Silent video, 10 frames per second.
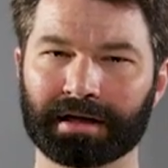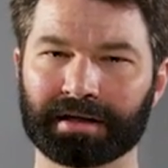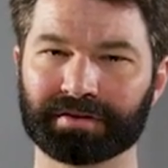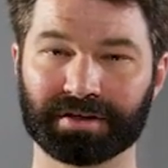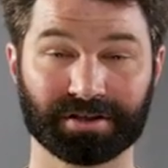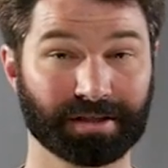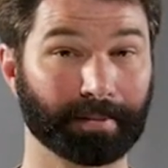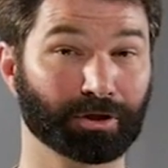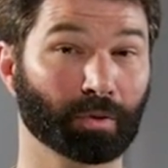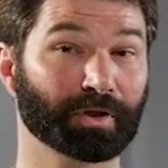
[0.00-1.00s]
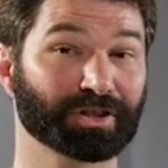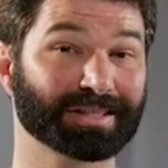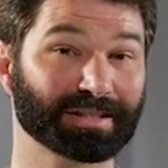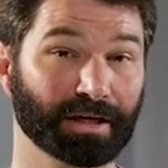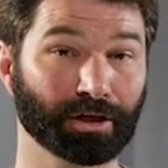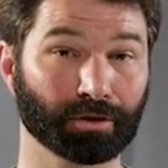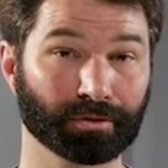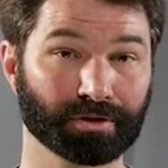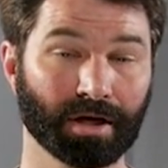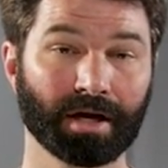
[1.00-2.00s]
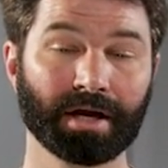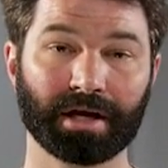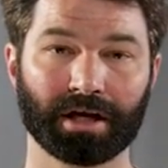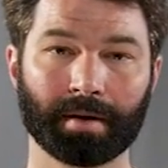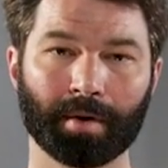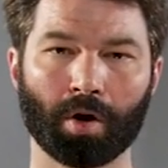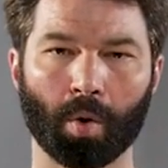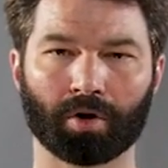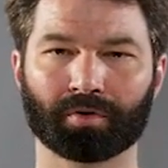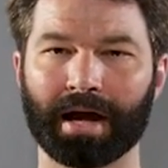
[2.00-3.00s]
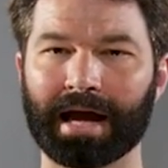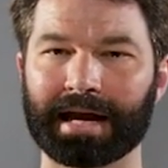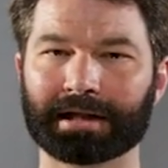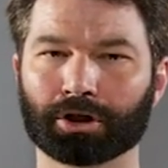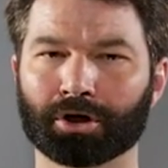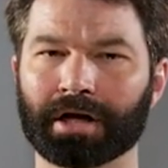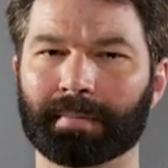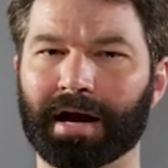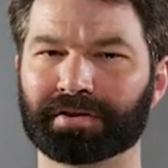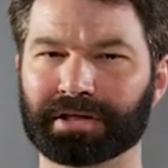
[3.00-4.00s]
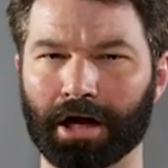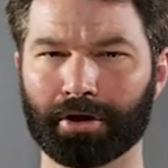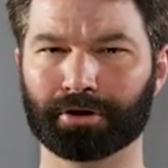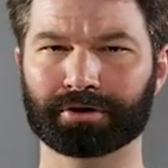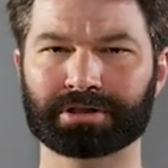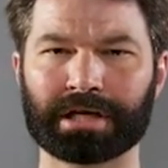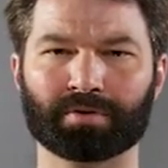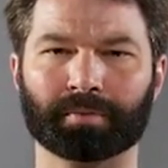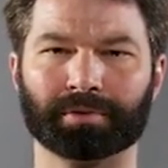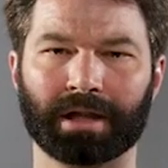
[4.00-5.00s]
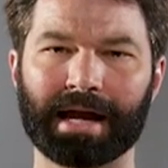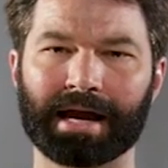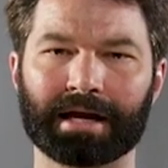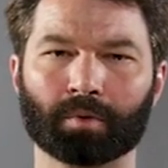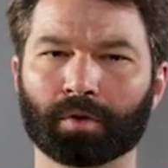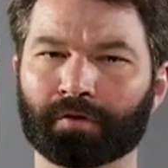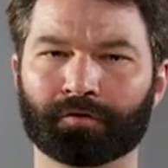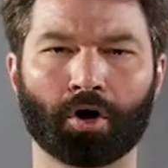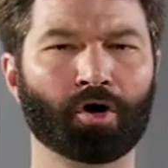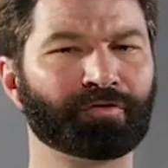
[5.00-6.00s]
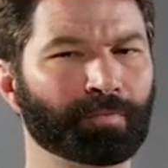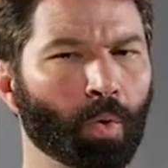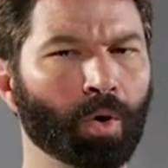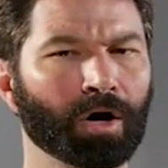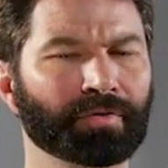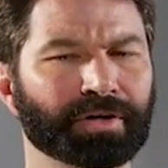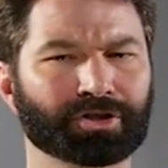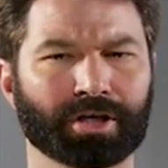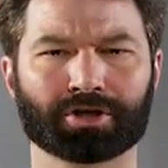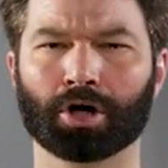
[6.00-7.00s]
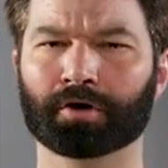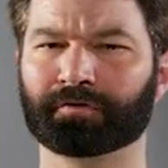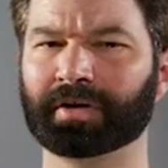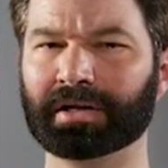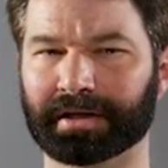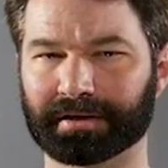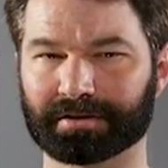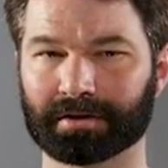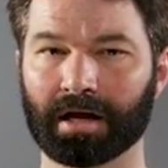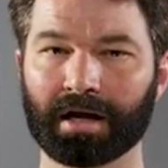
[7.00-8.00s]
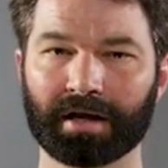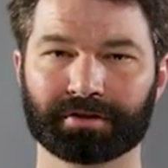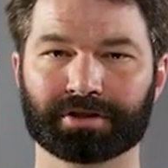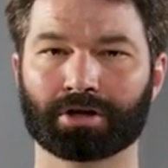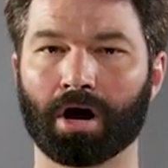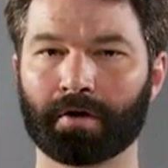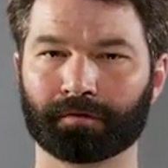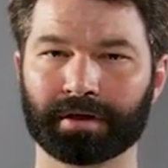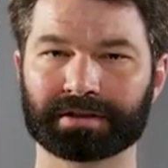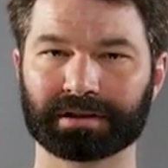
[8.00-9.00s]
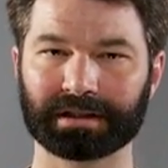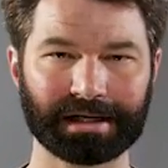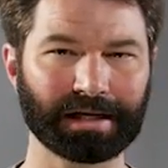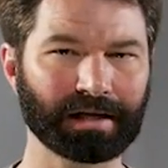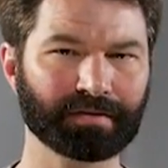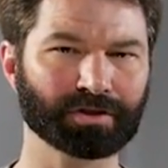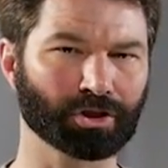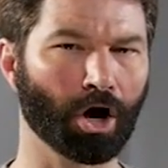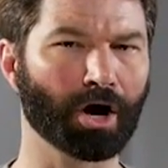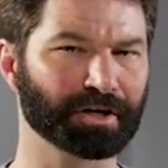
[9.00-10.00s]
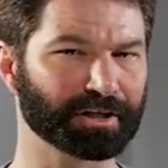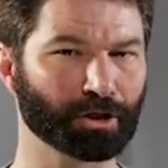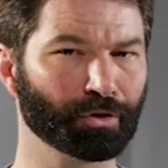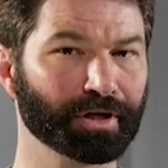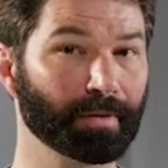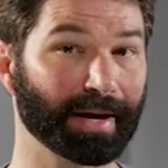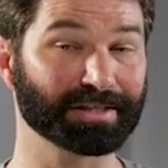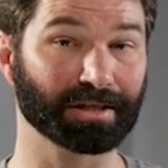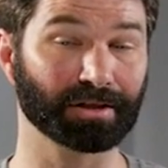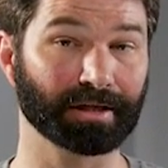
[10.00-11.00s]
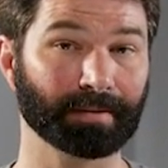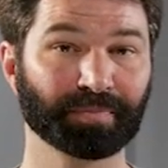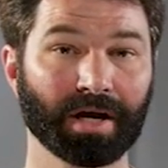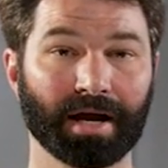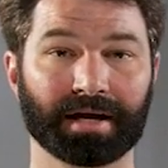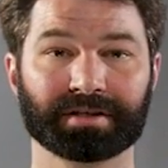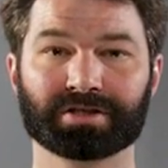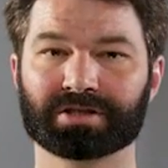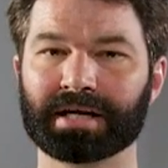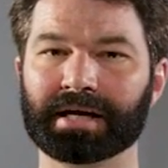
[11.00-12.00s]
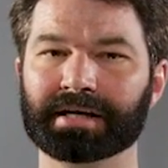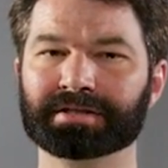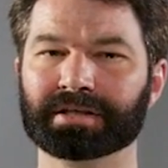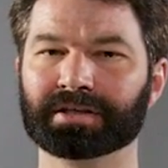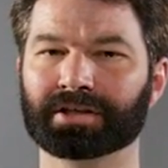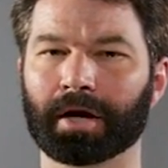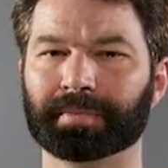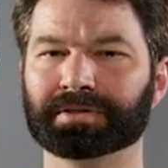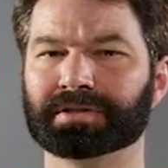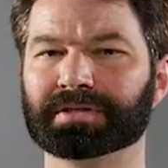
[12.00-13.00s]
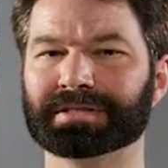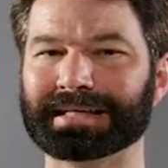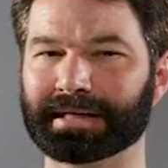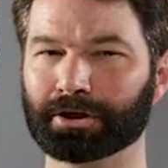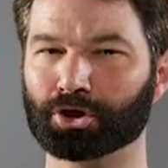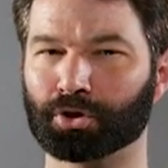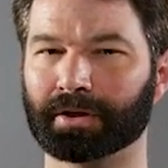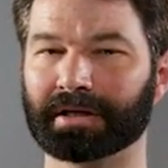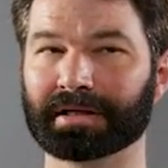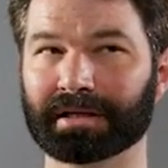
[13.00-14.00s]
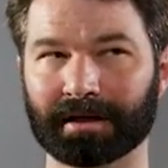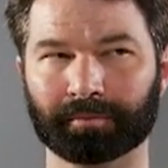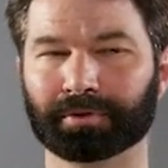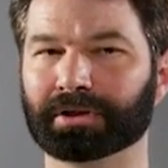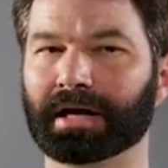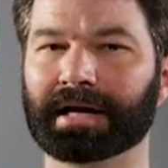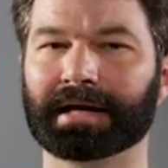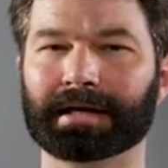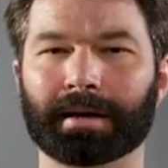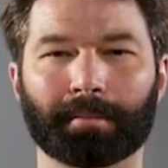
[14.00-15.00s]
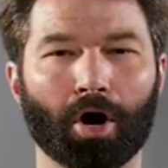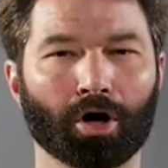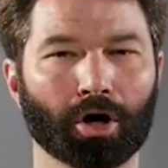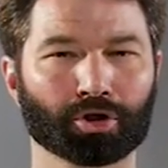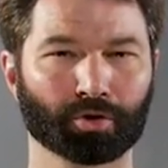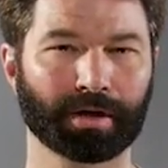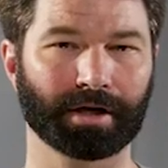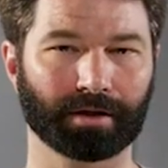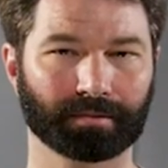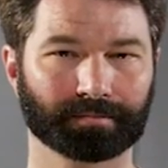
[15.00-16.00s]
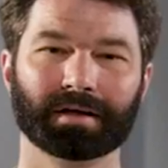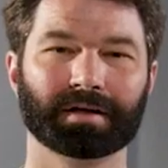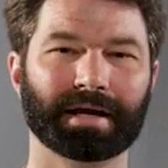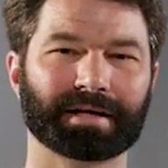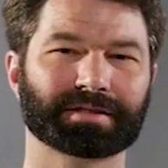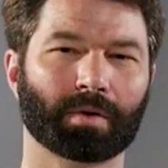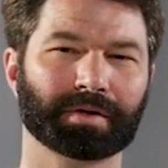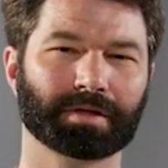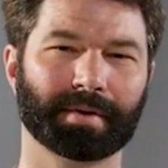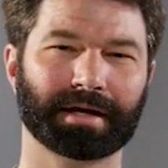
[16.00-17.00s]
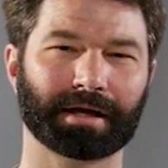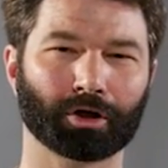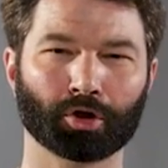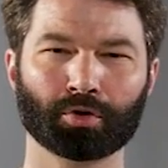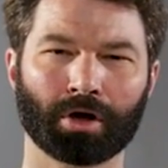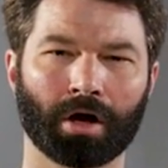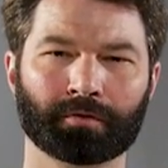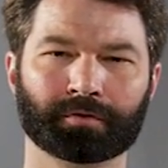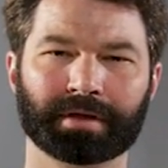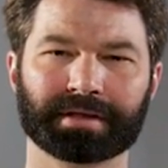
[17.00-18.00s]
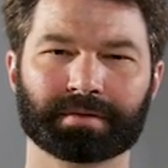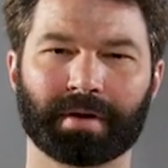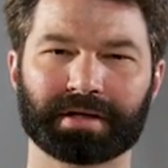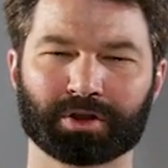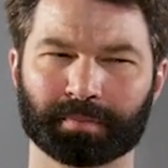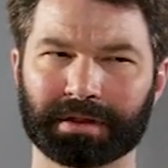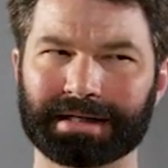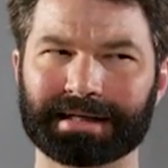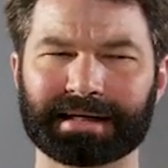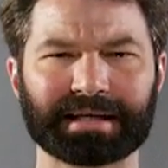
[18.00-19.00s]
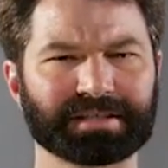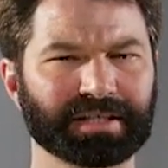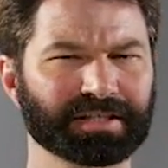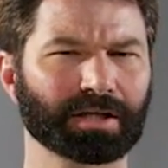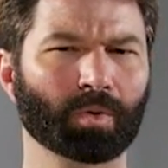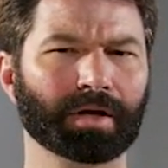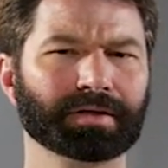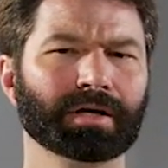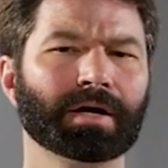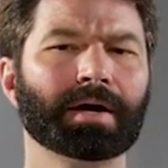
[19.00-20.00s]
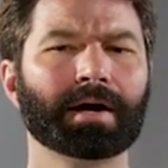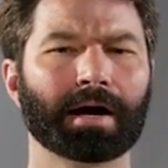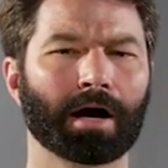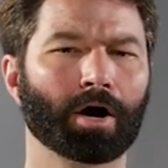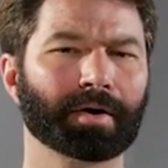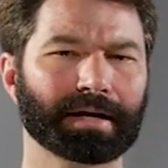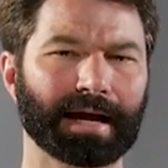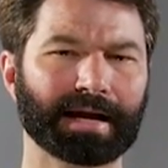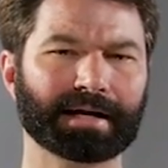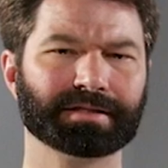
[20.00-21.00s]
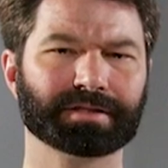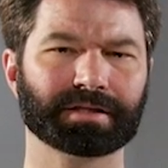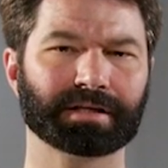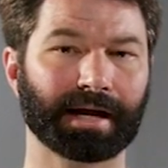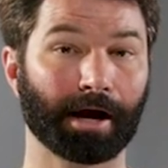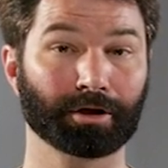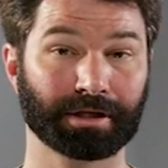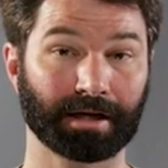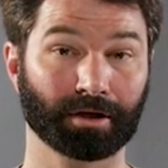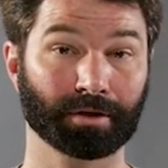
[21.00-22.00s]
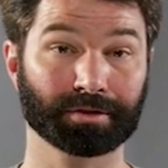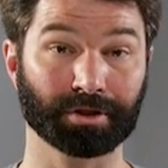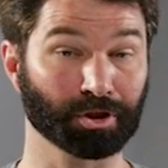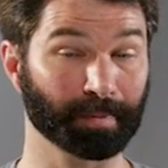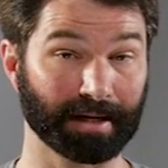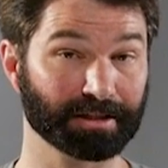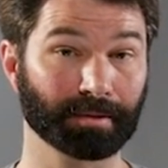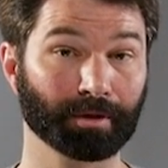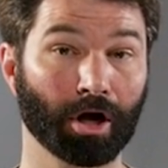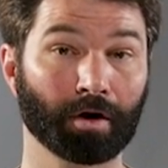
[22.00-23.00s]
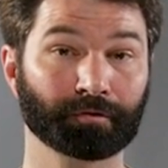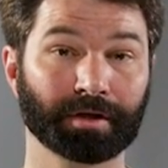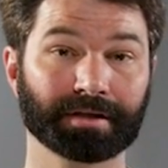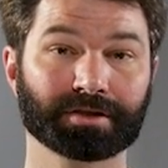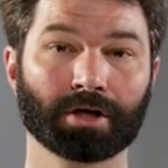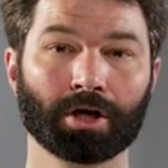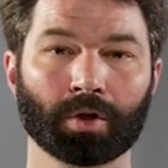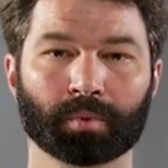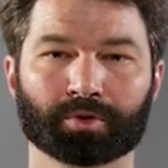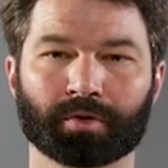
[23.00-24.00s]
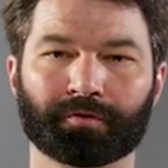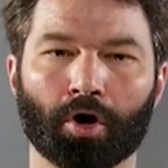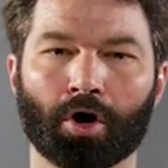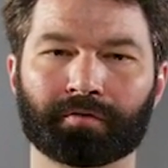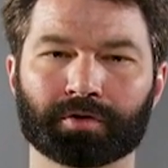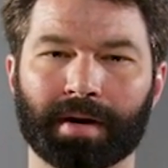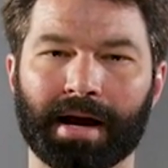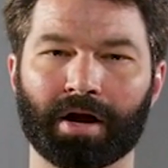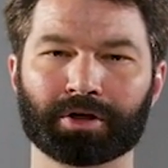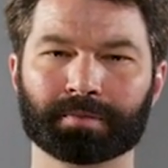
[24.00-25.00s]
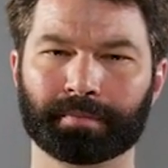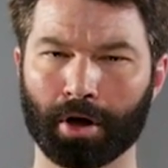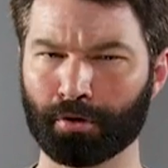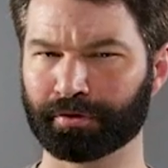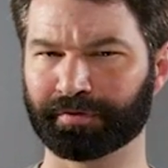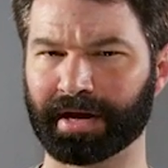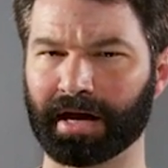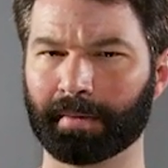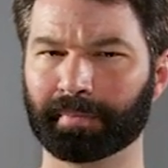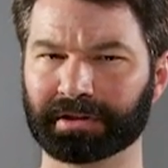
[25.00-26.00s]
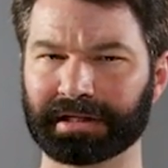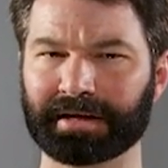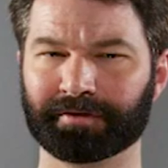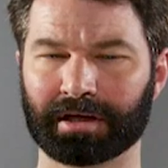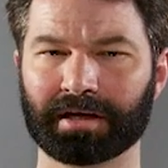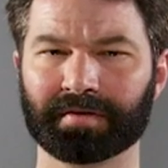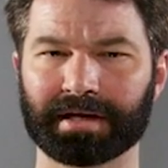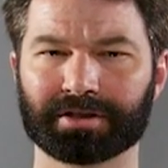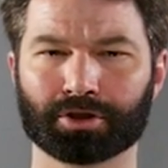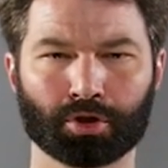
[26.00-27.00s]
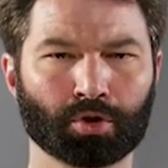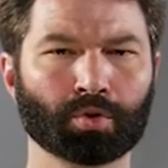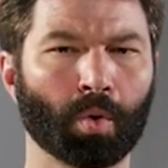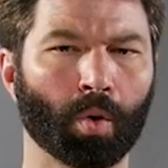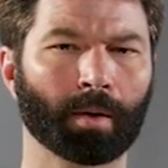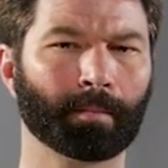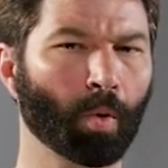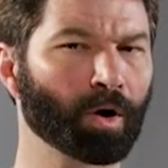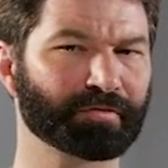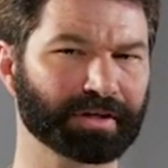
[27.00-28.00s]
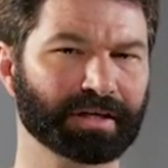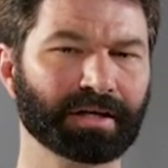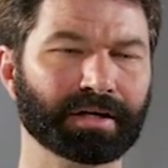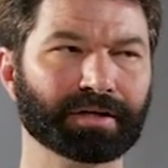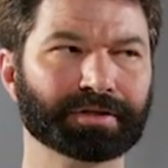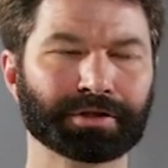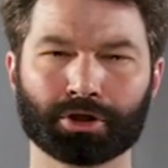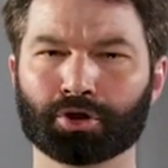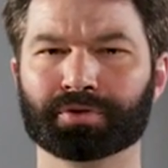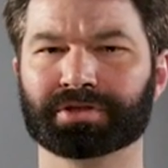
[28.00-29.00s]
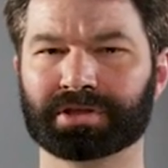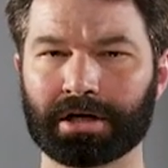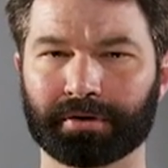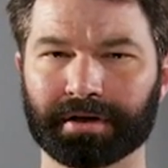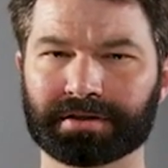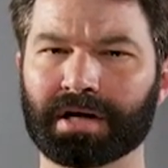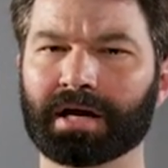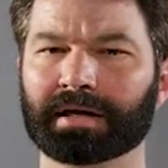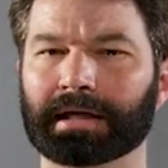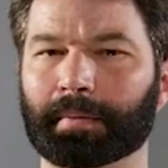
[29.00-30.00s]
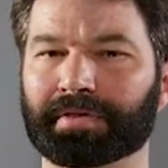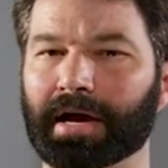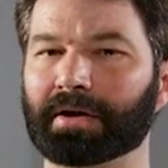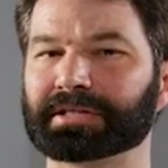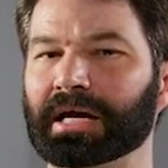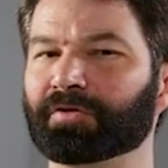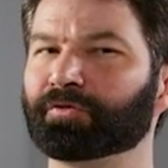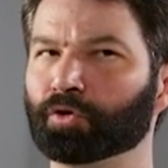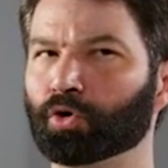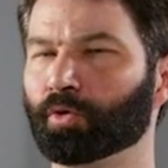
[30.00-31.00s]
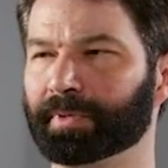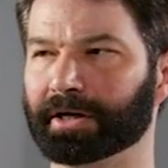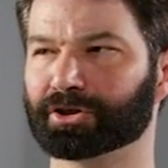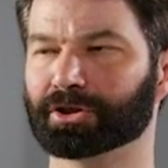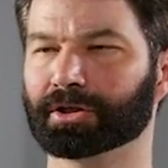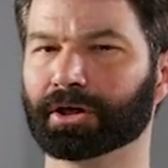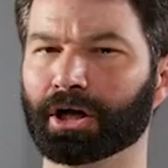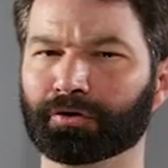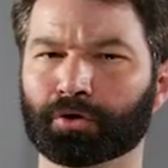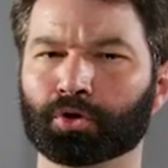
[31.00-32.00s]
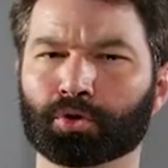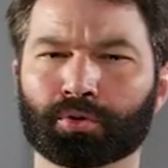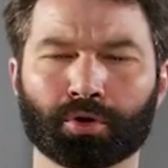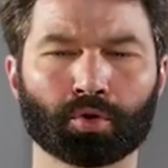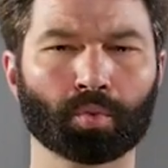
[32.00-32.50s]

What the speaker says: in the deception which continues. Emma or Ray learning about the other's secret plan will involve more than just hurt feelings. This conflict leaves Dawn and Gilda, basically, and instead encompasses the intrigue in play among our trio. Next, I want to make a new conflict by splitting an existing one. I already had the caretaker suspect them conflict, which revolved around both of them believing that two or more of the kids knew the secret, yet without a full picture of who knew